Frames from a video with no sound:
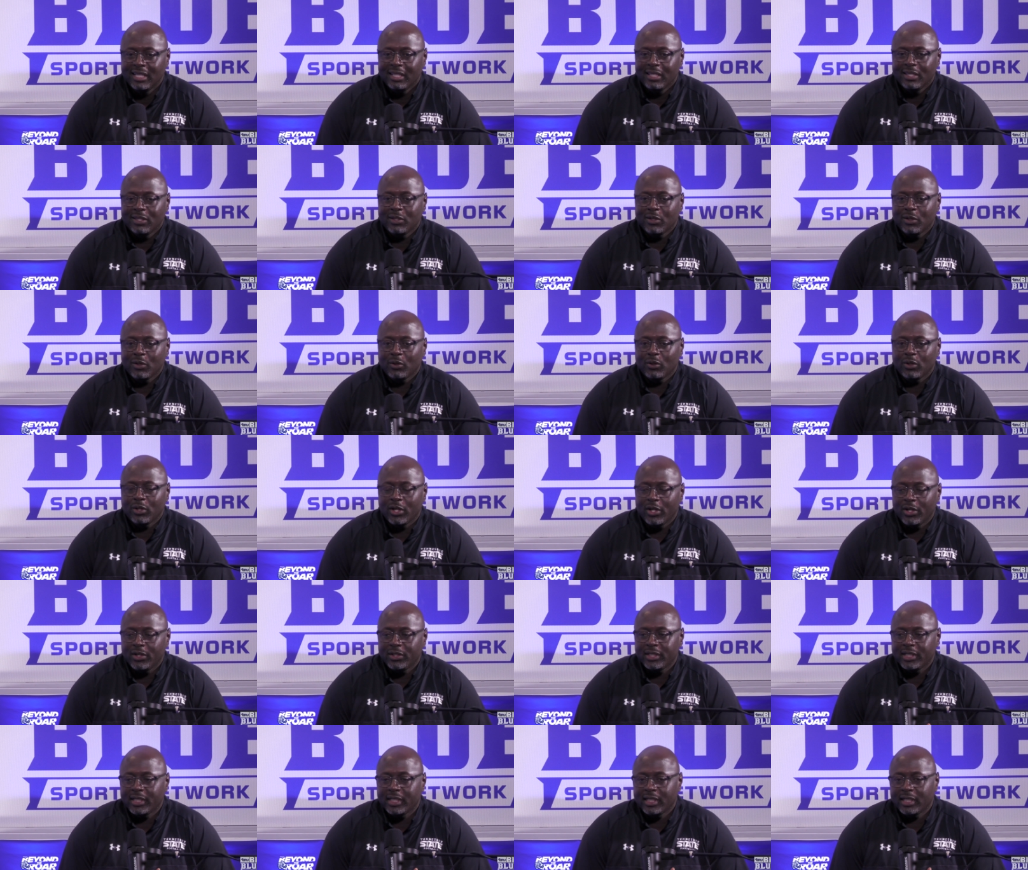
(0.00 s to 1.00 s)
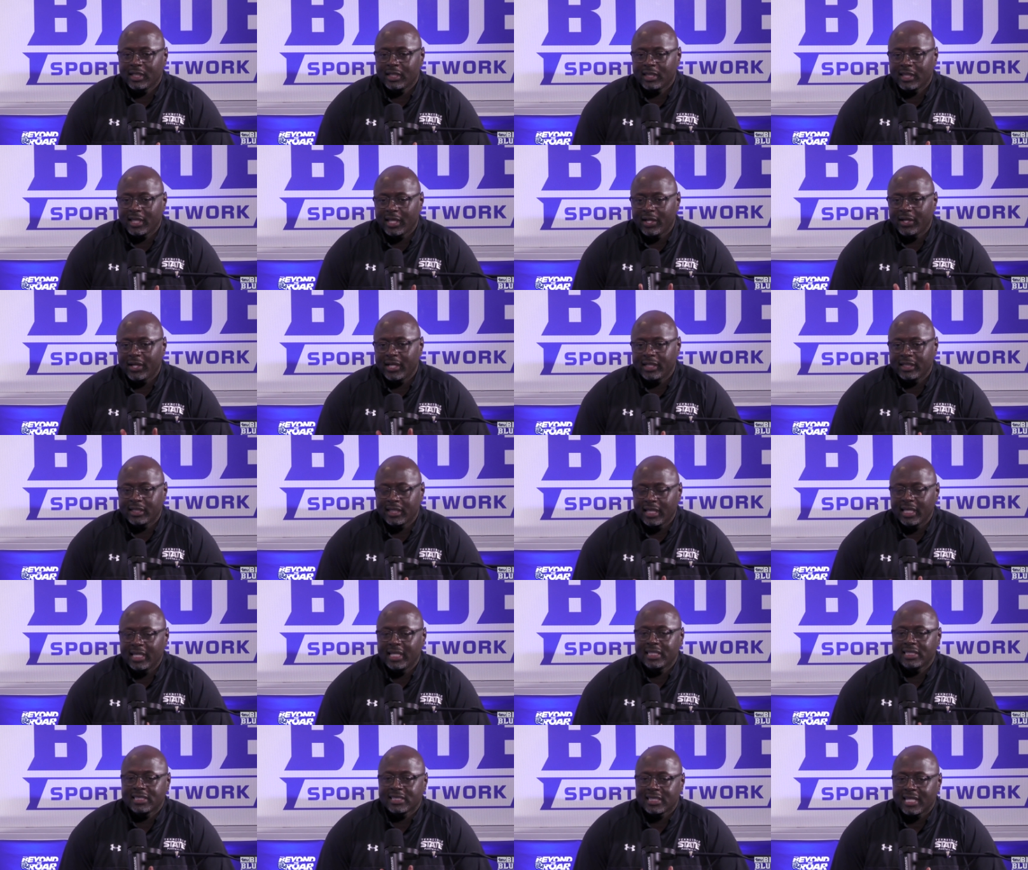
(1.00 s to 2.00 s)
you know learning their the
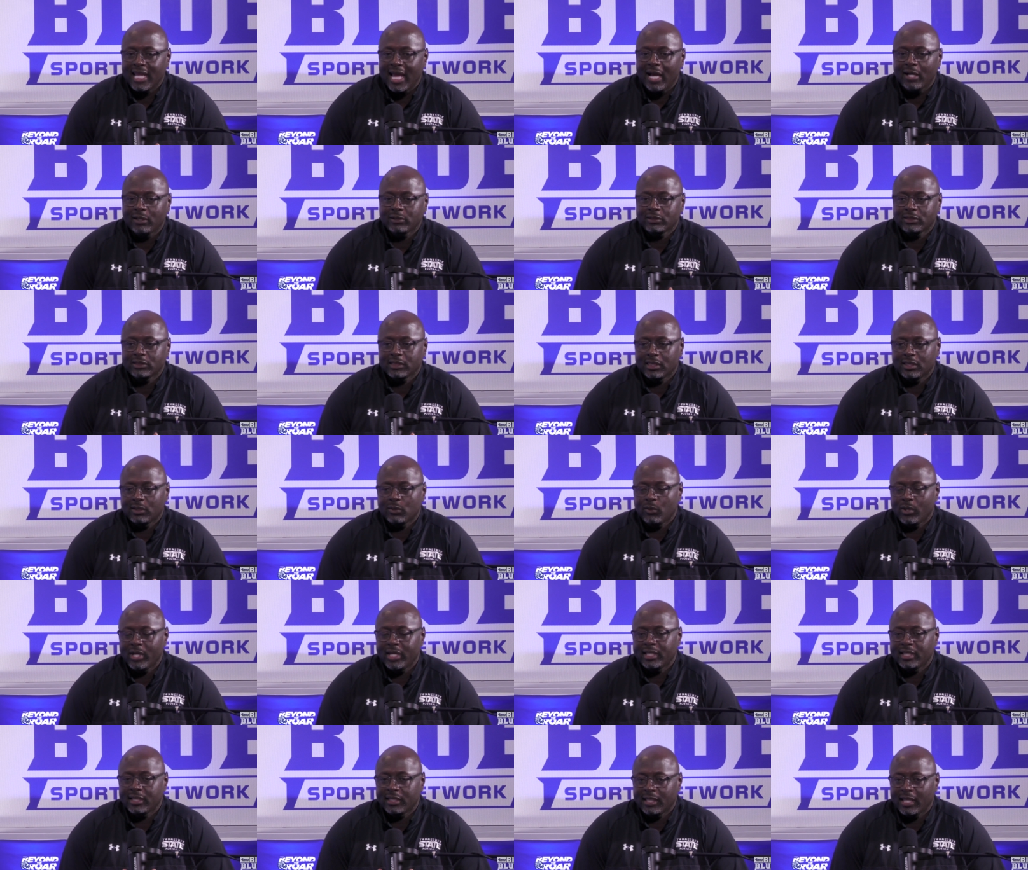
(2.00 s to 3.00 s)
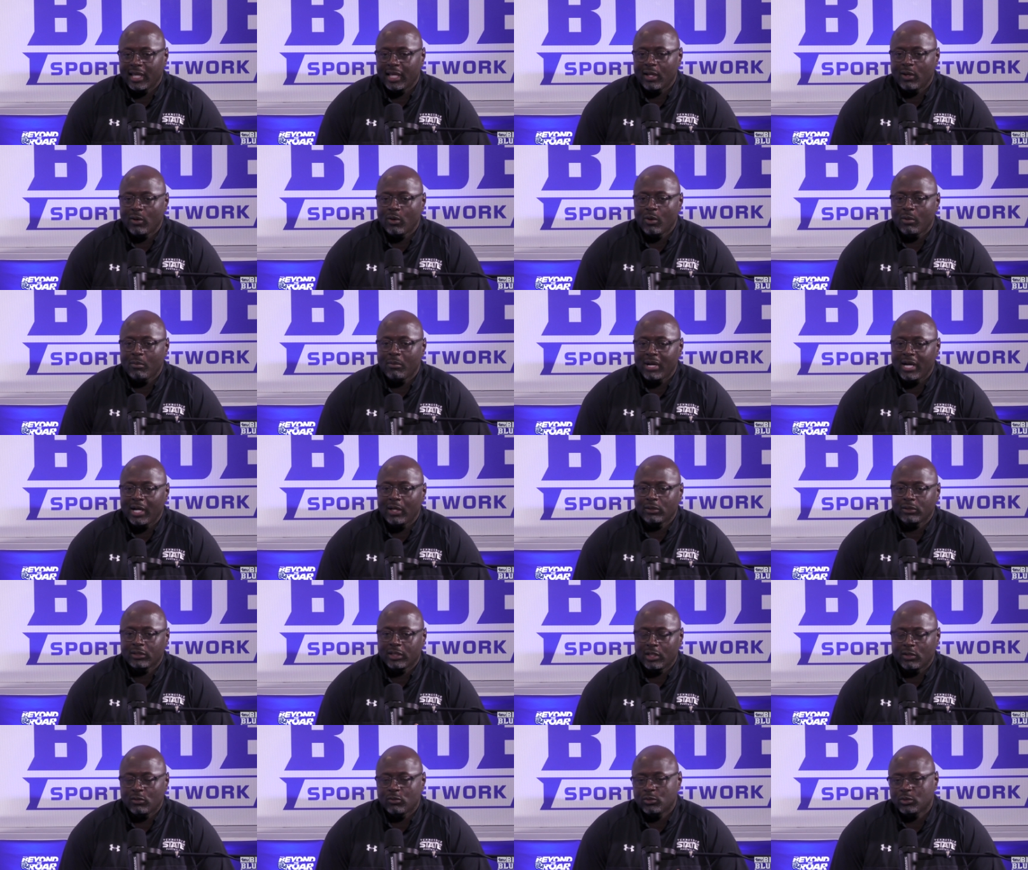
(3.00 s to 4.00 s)
ins and outs and the way that they go about
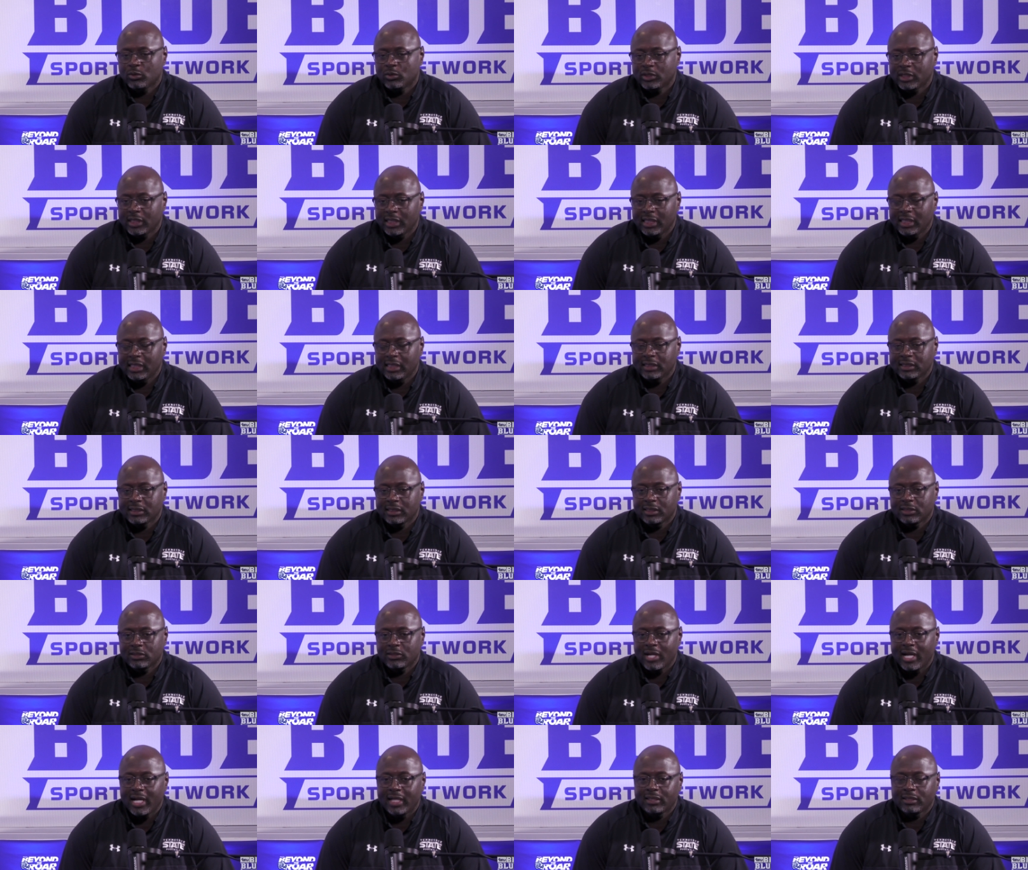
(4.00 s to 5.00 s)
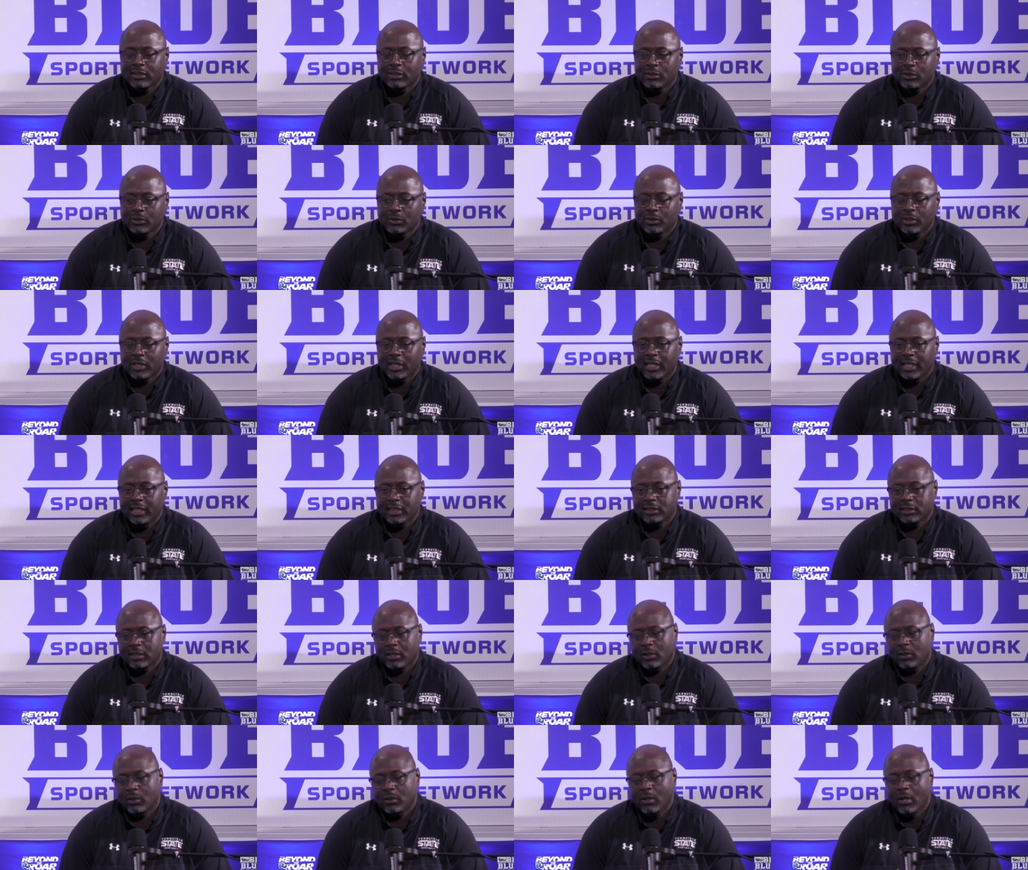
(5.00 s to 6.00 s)
their routines and trying to do things
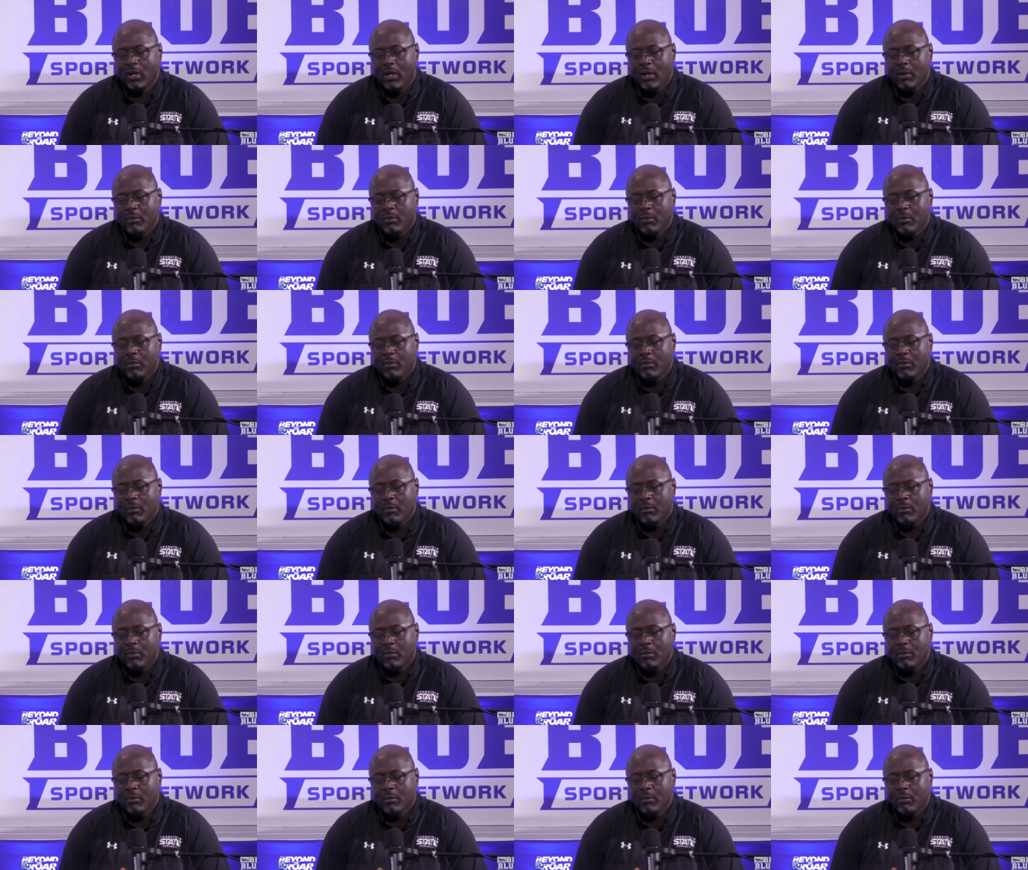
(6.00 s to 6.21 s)
so